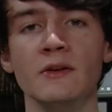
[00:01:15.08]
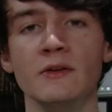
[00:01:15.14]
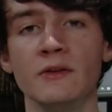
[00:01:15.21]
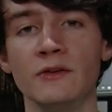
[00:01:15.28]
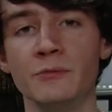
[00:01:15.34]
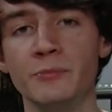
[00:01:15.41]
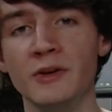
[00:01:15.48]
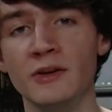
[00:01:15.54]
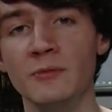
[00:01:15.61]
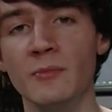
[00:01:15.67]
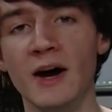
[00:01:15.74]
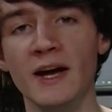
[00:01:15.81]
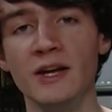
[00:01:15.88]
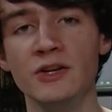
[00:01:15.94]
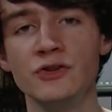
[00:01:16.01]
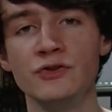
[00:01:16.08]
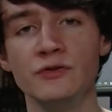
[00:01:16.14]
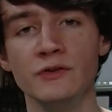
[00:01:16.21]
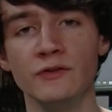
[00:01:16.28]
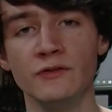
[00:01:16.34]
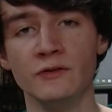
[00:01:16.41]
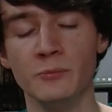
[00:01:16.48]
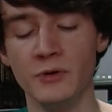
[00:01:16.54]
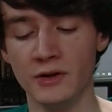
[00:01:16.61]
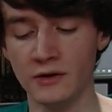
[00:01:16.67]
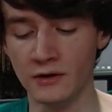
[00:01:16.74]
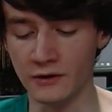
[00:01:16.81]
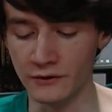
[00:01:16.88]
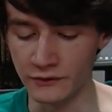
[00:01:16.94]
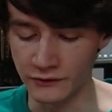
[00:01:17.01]
this piqued my interest
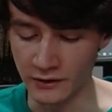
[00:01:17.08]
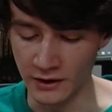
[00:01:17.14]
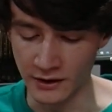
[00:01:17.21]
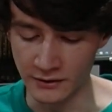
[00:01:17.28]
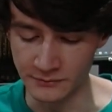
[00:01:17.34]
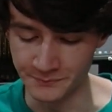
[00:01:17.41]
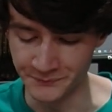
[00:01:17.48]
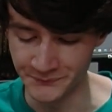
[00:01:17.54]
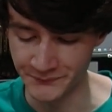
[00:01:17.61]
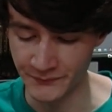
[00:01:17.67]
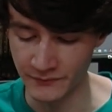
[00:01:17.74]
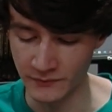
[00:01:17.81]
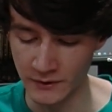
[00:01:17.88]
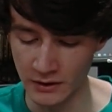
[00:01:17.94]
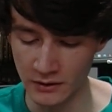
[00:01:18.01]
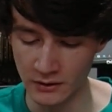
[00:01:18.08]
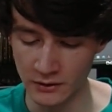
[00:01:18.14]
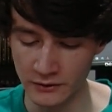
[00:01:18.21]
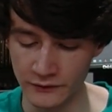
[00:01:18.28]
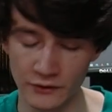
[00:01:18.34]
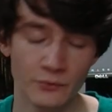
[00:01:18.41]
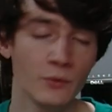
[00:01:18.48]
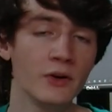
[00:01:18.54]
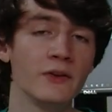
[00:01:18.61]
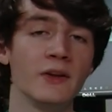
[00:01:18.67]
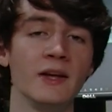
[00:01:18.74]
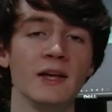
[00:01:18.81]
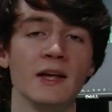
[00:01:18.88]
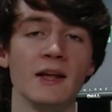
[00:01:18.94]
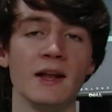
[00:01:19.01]
because if there's one
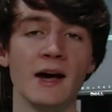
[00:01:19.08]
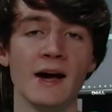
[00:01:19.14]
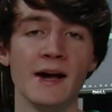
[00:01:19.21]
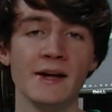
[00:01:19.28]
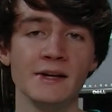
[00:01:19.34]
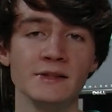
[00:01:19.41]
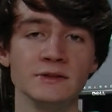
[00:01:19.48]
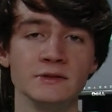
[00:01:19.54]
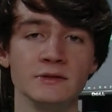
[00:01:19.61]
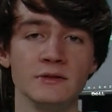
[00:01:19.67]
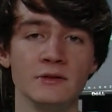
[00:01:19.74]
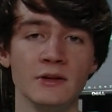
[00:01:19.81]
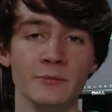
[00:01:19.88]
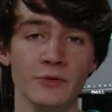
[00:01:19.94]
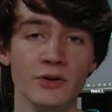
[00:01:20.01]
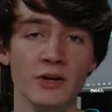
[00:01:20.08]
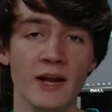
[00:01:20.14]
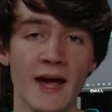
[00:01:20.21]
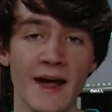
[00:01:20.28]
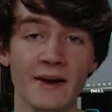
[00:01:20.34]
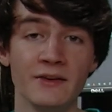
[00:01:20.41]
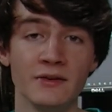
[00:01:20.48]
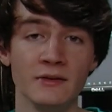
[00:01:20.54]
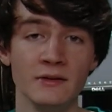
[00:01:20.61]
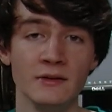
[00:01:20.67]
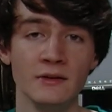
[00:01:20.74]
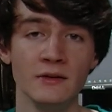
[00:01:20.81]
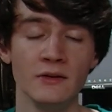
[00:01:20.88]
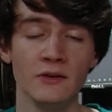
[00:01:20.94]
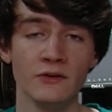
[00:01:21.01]
thing that I am good at,
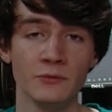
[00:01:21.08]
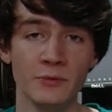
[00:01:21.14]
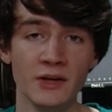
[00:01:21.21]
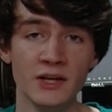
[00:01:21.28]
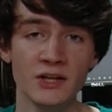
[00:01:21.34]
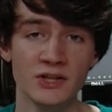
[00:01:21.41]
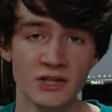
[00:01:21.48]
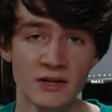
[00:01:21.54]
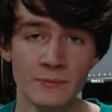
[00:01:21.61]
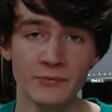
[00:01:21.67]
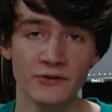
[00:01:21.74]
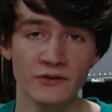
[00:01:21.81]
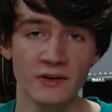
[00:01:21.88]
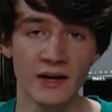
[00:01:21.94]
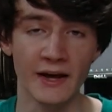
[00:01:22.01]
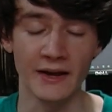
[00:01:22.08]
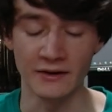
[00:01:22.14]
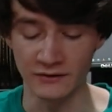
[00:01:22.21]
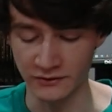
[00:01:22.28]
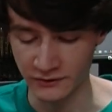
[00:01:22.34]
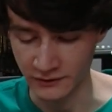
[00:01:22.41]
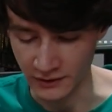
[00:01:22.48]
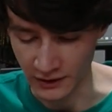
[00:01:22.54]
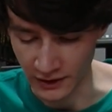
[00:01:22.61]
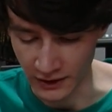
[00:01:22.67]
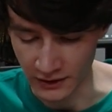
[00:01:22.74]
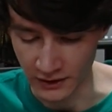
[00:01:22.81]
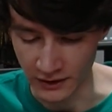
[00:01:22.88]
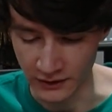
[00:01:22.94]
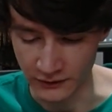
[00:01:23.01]
it's being a cheapskate,
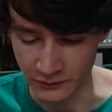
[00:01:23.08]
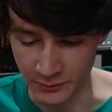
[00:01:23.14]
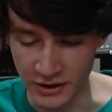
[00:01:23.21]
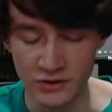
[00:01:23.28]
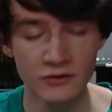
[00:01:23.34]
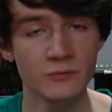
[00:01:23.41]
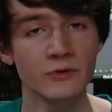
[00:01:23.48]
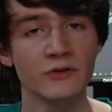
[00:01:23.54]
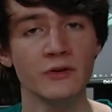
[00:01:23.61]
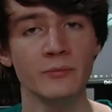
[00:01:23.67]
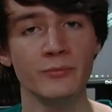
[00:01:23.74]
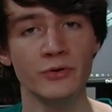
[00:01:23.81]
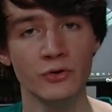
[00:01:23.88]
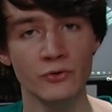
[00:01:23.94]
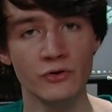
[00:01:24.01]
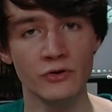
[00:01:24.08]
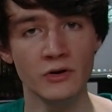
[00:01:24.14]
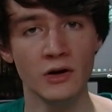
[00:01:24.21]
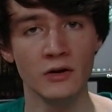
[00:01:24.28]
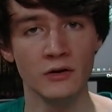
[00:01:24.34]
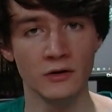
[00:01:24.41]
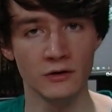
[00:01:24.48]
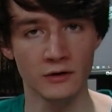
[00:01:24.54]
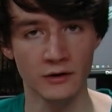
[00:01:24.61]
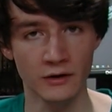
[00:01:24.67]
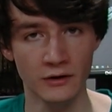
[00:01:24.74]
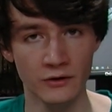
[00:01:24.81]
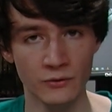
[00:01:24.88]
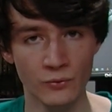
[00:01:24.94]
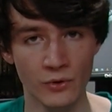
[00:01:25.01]
and especially with computer
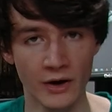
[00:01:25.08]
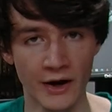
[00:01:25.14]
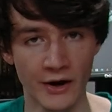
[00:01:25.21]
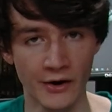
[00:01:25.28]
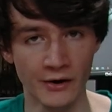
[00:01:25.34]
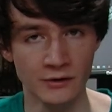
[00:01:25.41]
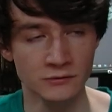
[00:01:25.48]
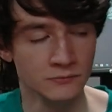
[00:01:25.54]
hardware.